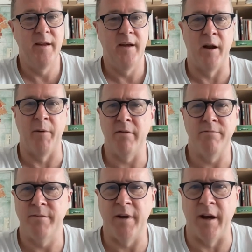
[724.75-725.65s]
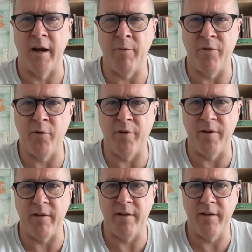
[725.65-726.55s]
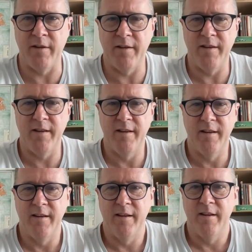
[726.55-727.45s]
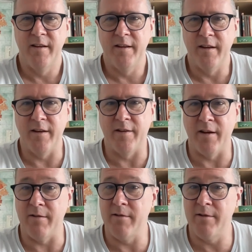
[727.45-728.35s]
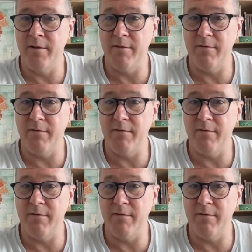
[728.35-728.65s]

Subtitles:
And I went, no, it's George V. He said, no.